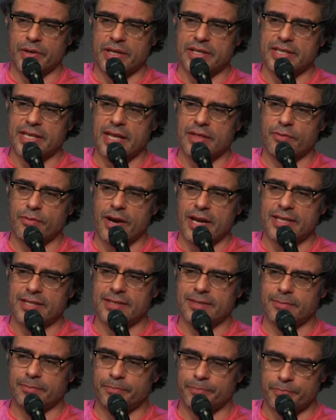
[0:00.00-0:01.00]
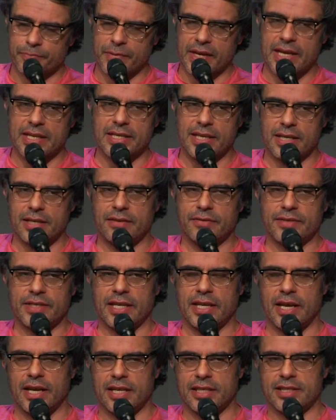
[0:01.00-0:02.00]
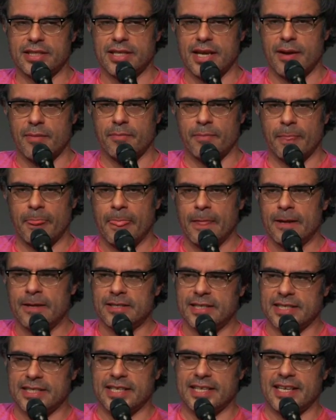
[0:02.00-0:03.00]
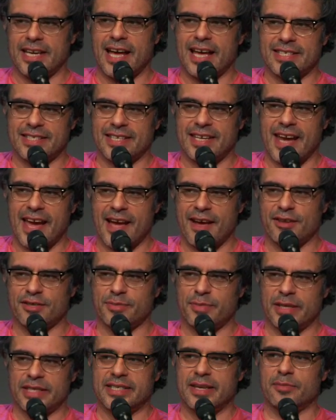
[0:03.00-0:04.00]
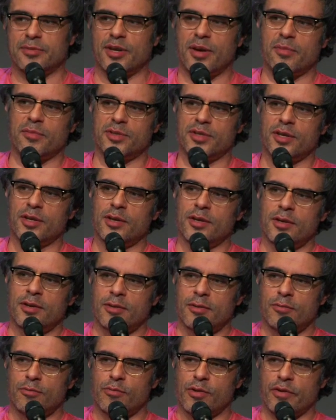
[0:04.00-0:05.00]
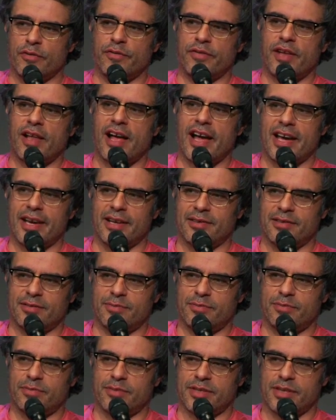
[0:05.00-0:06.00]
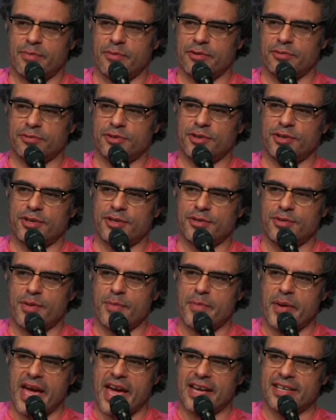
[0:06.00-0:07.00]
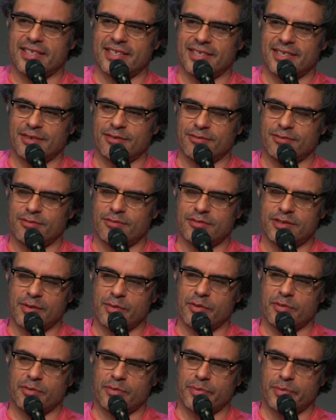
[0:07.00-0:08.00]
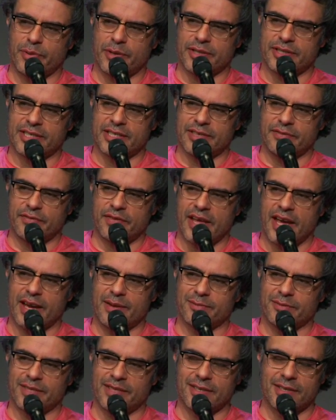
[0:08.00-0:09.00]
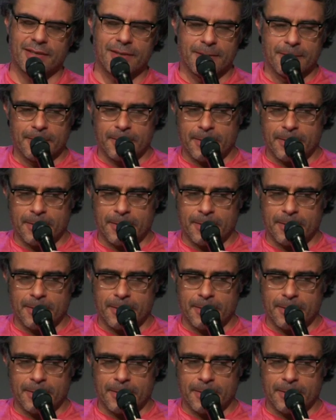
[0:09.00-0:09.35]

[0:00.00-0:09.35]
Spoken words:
Because otherwise, you've seen it, it's us in a house, but sometimes we'll fly and someone will turn into a bat and someone will burst into flames. And